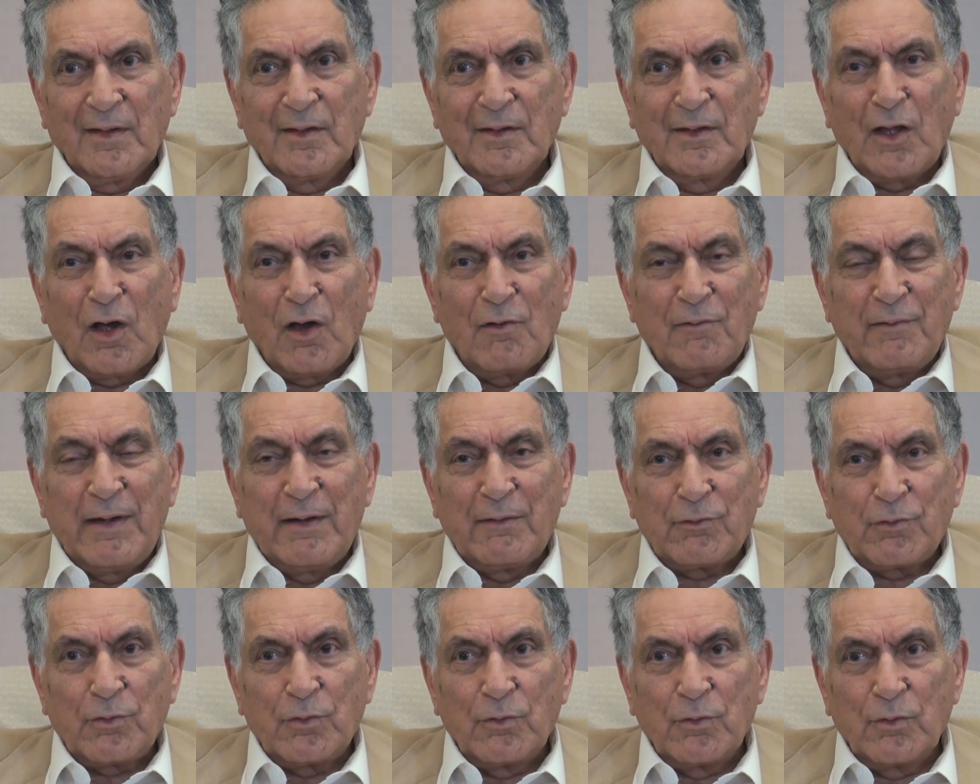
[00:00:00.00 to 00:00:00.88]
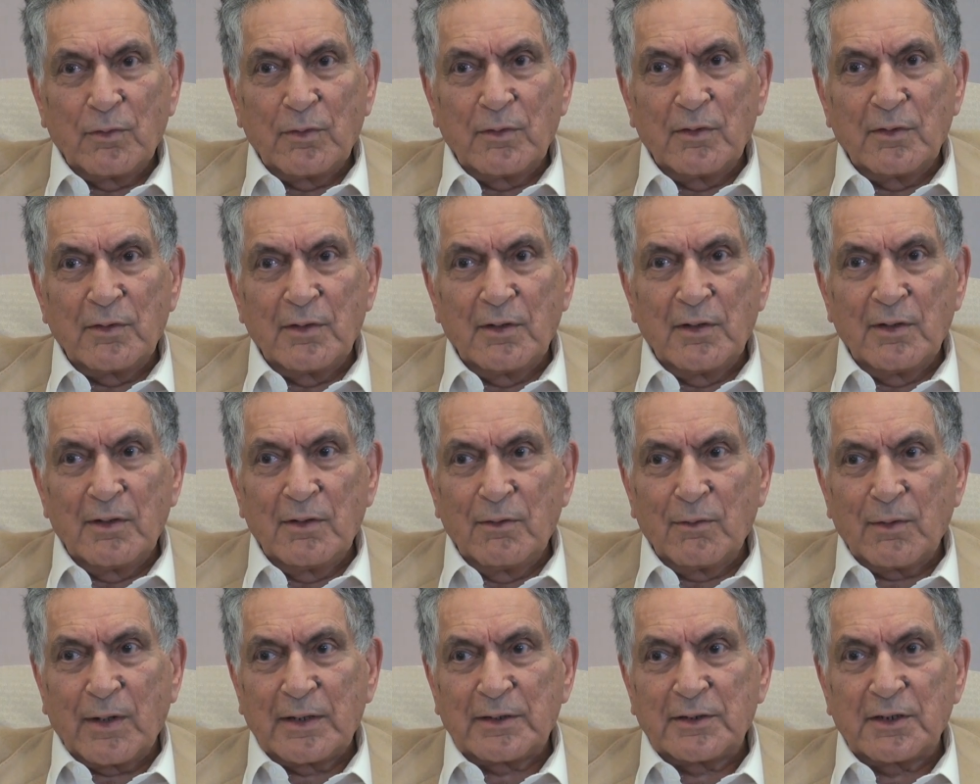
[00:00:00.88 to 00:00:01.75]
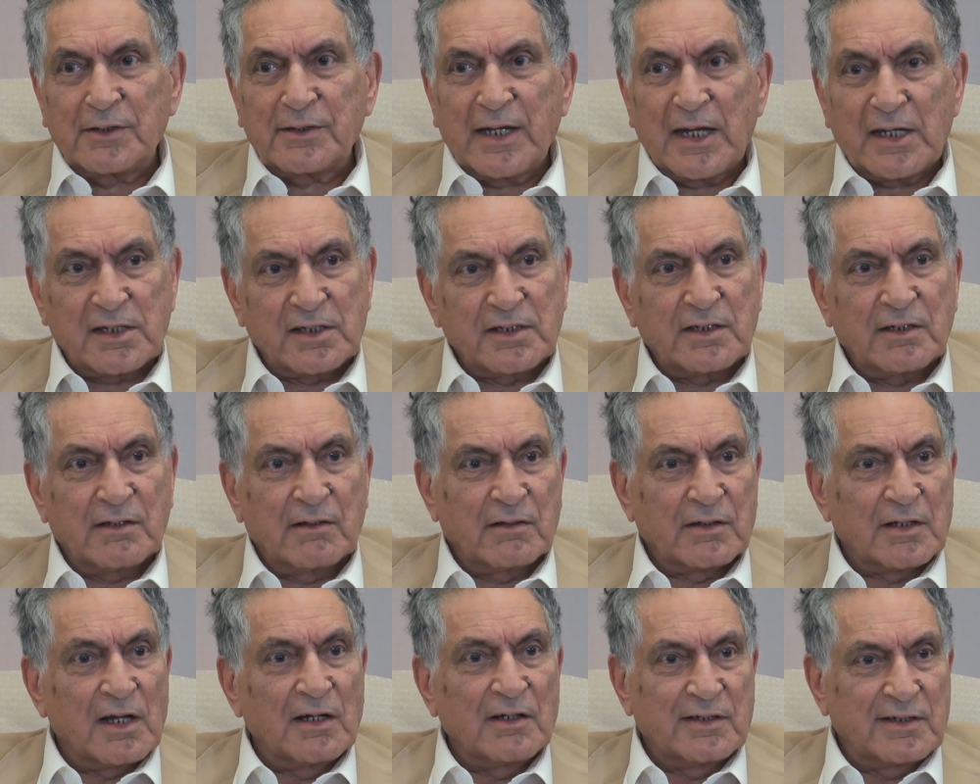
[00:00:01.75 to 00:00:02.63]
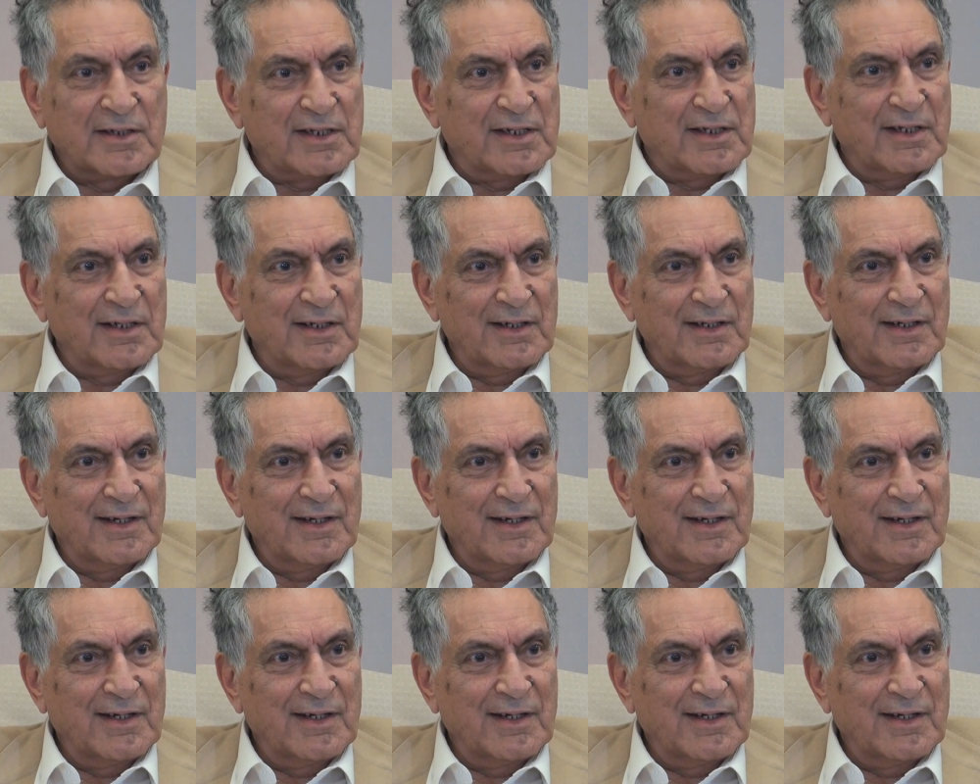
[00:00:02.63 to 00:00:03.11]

Now we have to look at the test results.